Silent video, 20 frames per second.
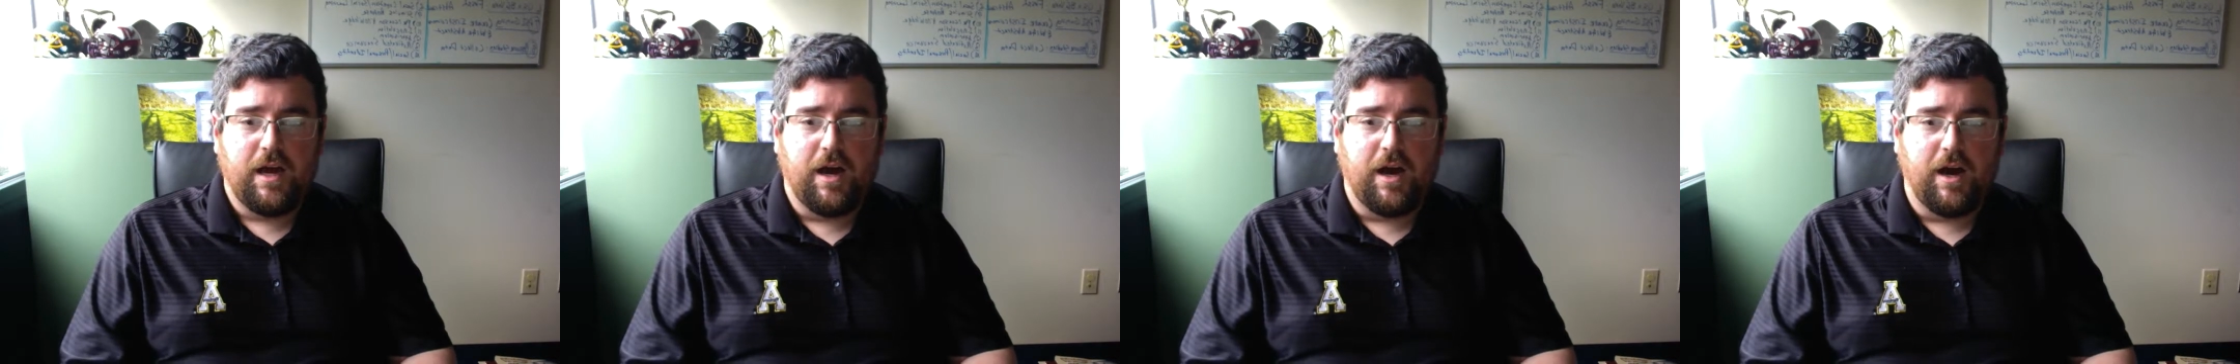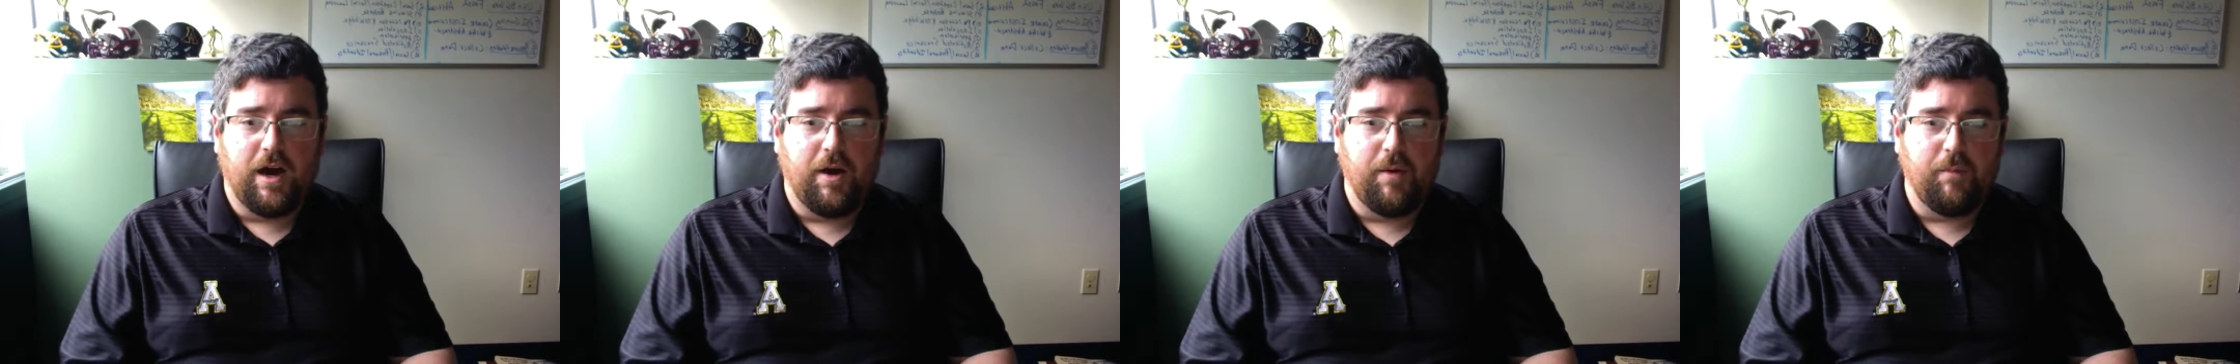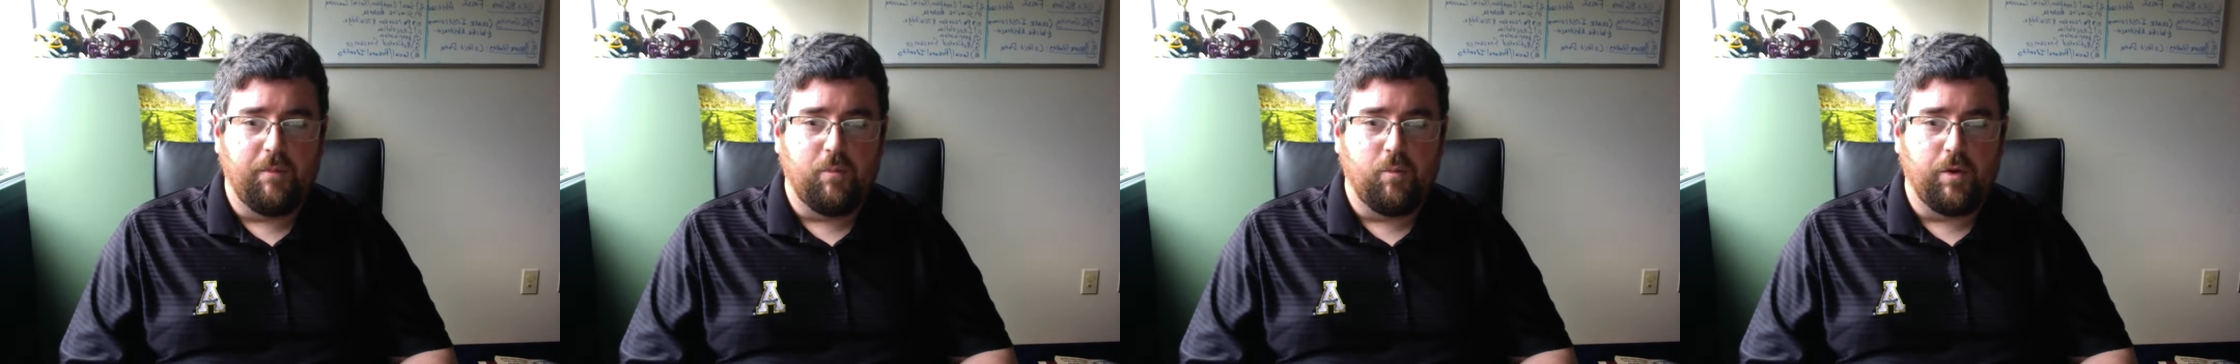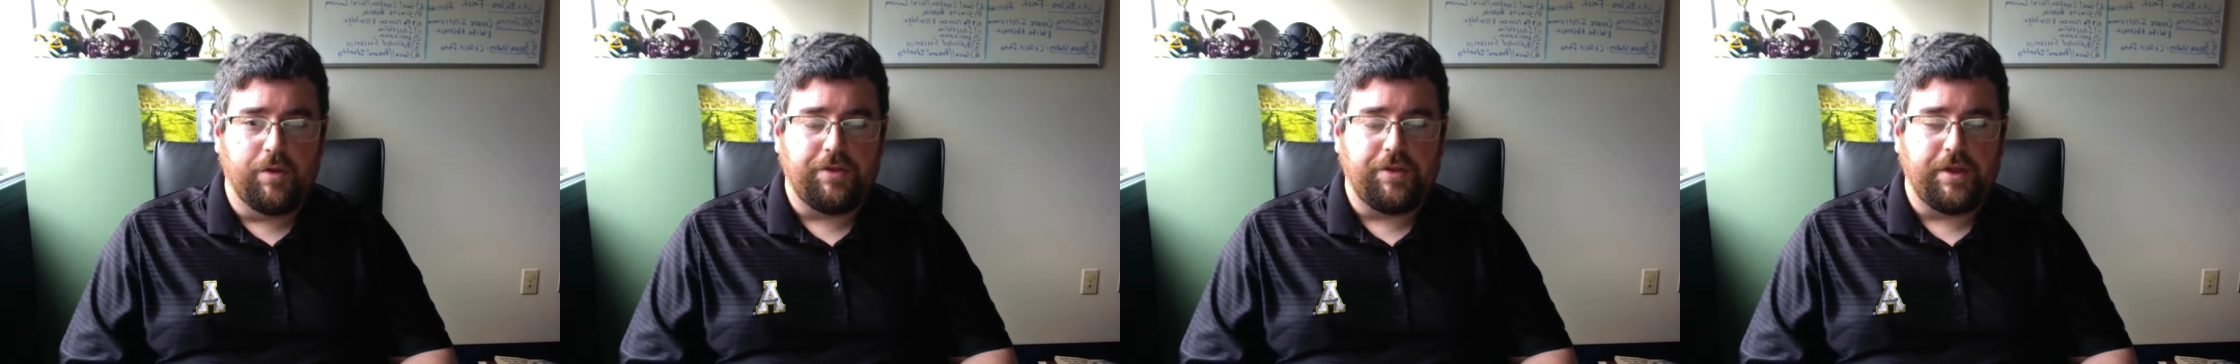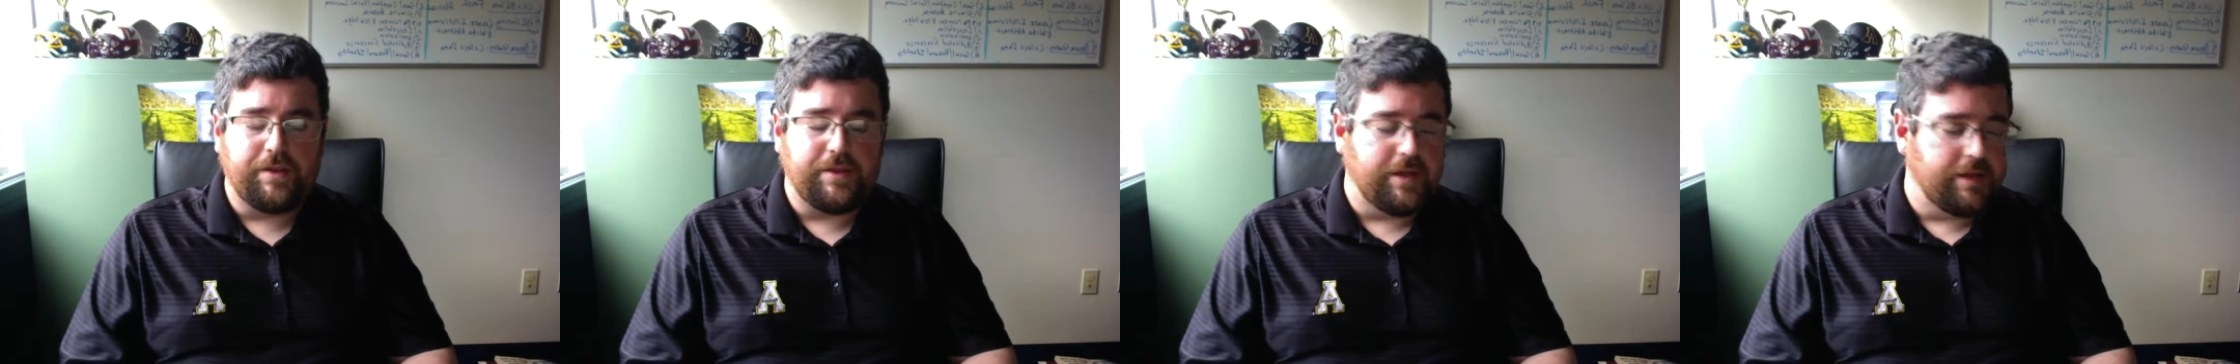One
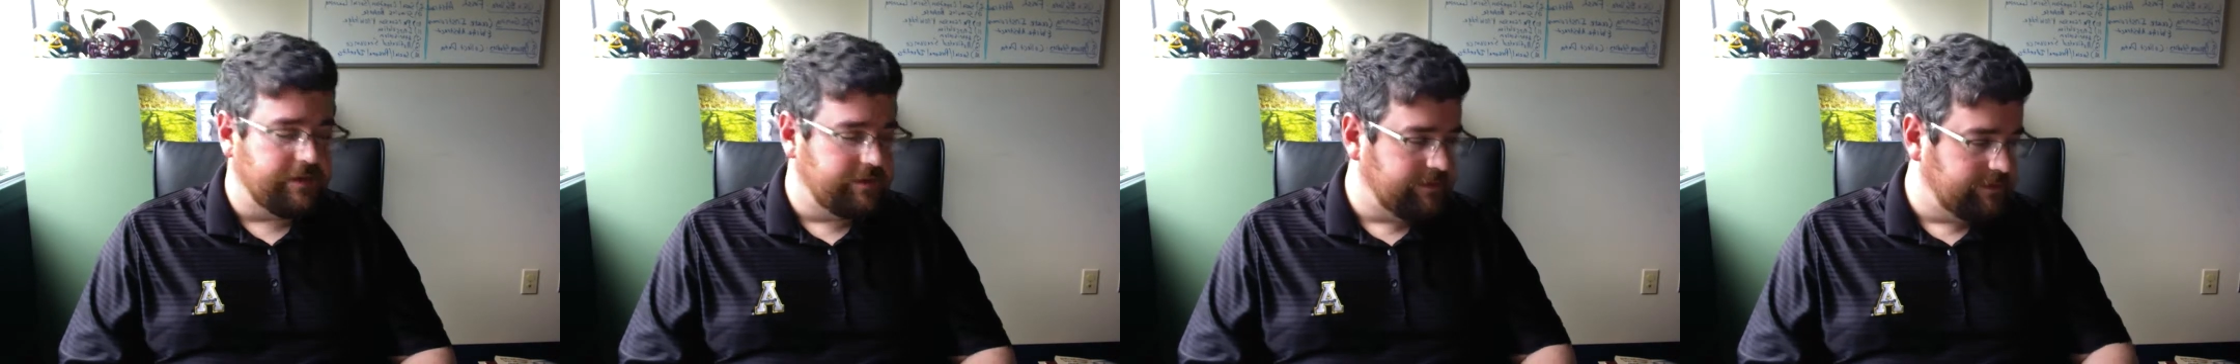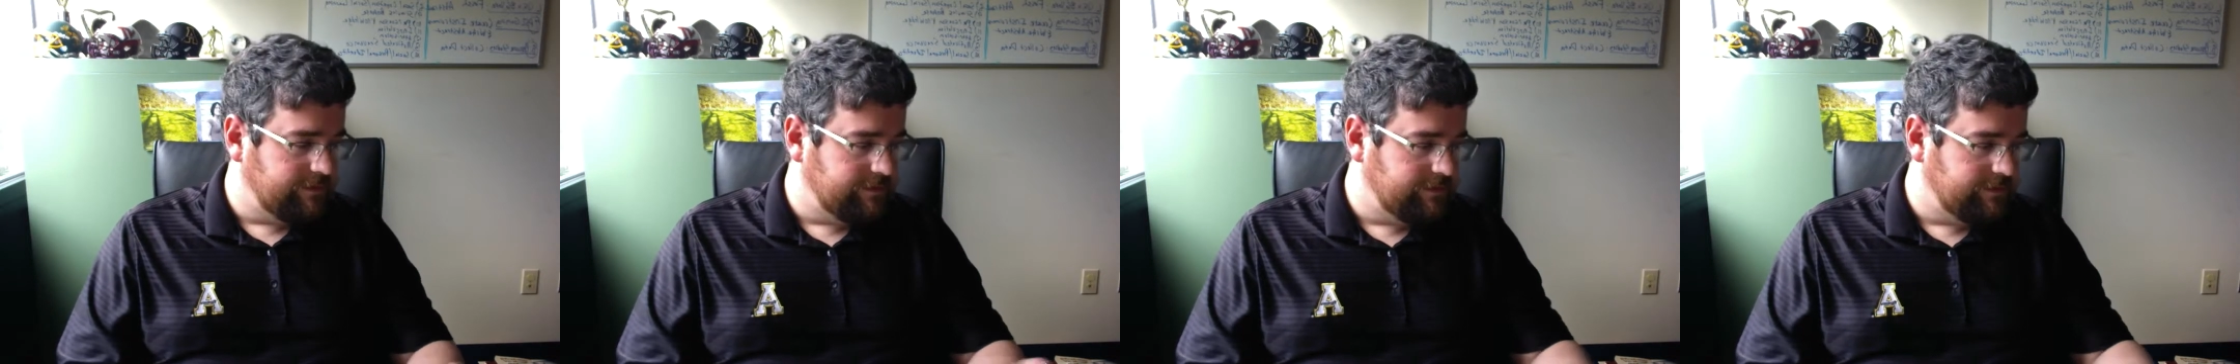thing that